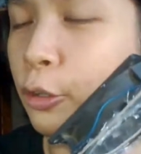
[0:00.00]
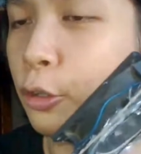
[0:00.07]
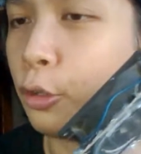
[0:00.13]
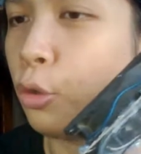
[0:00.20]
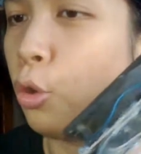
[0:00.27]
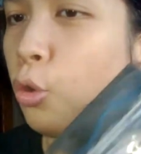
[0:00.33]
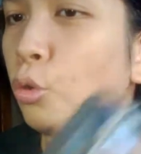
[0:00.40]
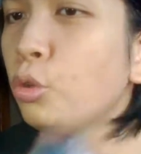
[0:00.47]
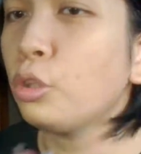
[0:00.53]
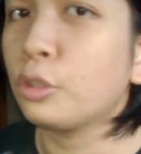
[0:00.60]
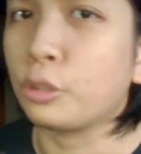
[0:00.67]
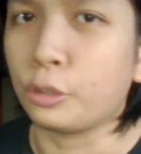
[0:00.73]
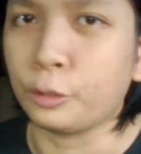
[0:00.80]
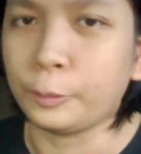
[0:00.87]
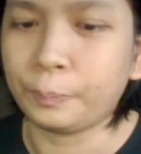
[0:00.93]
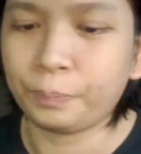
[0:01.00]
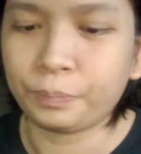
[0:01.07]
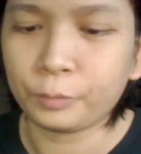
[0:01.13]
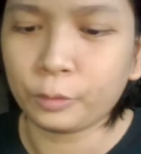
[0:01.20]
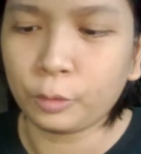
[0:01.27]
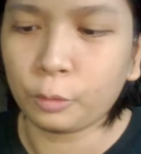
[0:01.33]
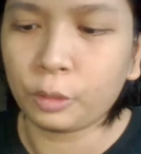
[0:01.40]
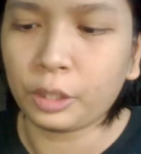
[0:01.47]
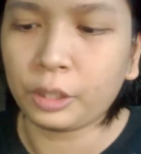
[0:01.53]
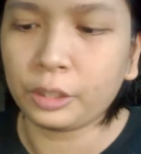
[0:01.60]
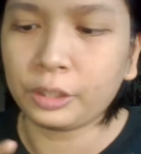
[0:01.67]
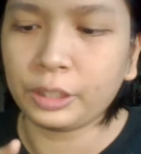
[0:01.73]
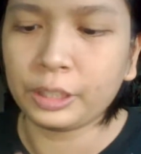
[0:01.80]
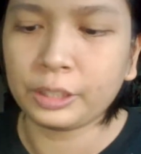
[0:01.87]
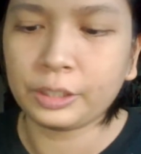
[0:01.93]
cooler, where
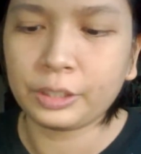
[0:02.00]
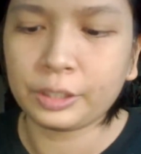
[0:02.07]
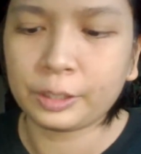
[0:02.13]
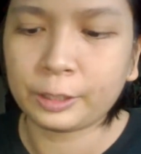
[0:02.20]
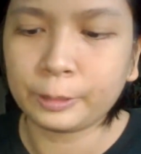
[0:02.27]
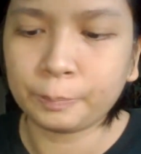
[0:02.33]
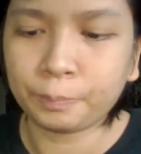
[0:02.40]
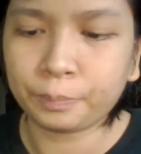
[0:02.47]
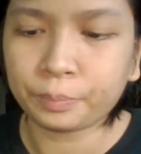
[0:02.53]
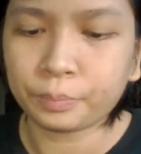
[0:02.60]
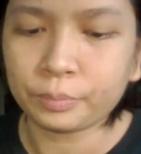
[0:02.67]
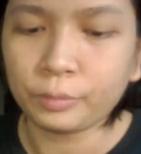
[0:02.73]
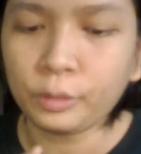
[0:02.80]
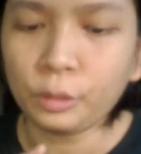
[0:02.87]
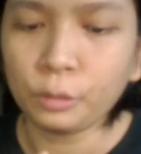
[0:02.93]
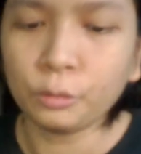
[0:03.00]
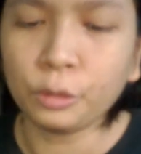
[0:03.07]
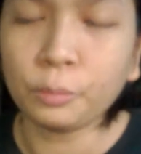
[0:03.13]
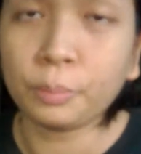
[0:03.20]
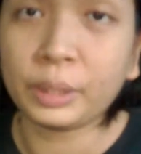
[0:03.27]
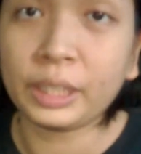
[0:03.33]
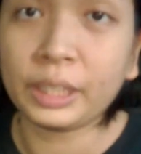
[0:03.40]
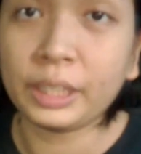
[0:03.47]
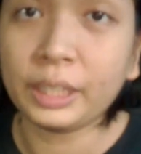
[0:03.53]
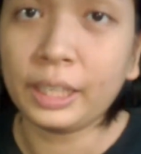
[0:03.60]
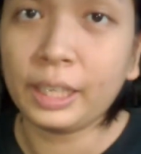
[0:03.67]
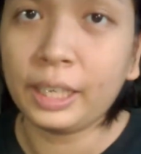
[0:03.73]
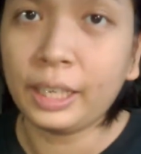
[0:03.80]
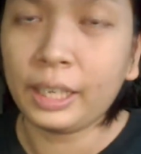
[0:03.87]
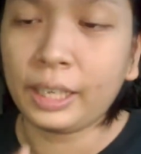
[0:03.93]
this will be
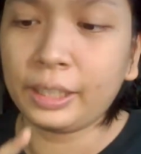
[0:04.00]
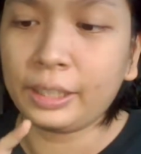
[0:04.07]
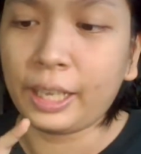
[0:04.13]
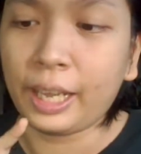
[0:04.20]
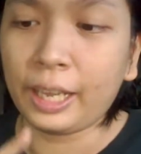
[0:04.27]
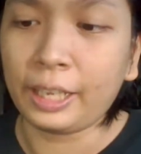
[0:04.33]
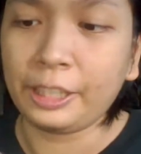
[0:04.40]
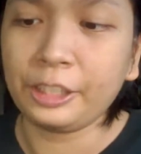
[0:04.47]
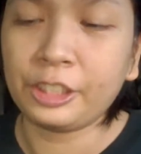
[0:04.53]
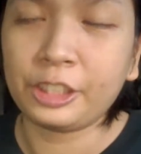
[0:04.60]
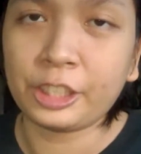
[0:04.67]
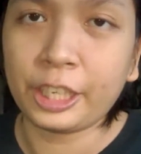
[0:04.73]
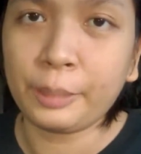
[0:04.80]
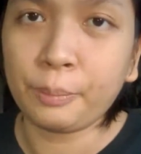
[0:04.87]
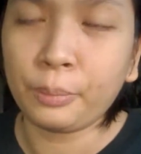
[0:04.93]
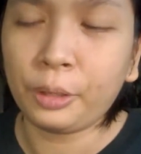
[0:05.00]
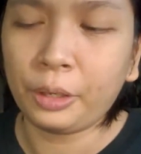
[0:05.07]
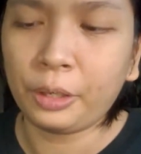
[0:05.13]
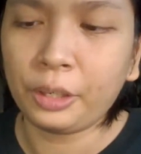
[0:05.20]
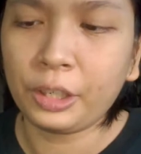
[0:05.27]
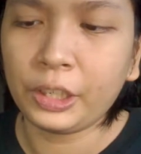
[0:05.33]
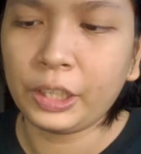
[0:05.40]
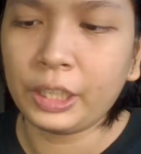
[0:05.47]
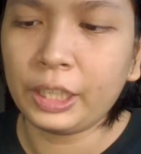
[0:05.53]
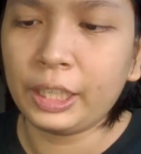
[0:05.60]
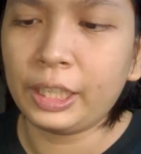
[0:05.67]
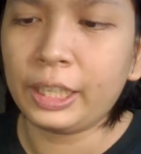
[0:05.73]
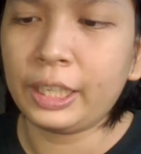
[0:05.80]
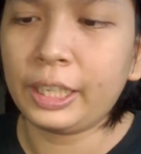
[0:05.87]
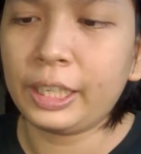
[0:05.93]
the ice chamber,
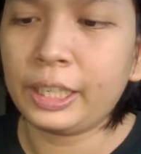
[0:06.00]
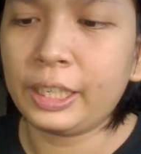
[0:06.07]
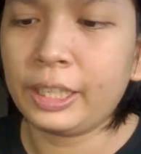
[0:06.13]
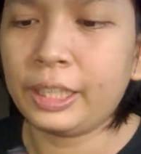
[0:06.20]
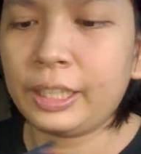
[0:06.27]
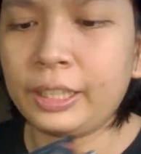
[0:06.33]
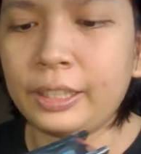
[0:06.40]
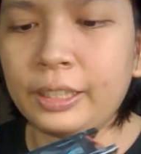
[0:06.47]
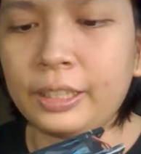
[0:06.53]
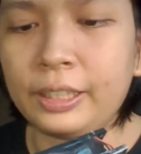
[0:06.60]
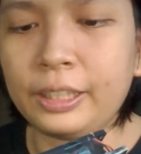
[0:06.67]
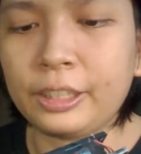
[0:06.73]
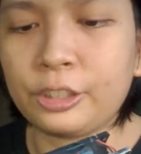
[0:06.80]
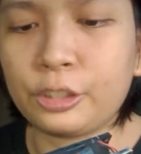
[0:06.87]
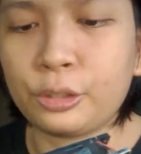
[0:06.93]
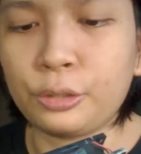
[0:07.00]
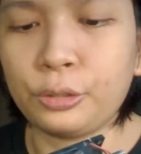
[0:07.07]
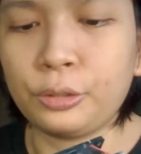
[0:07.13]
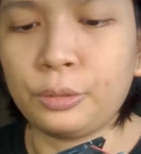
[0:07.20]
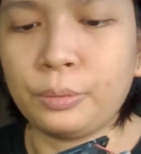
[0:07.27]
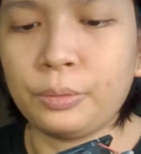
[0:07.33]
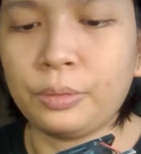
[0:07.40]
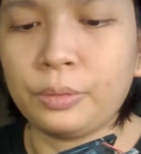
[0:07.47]
and it should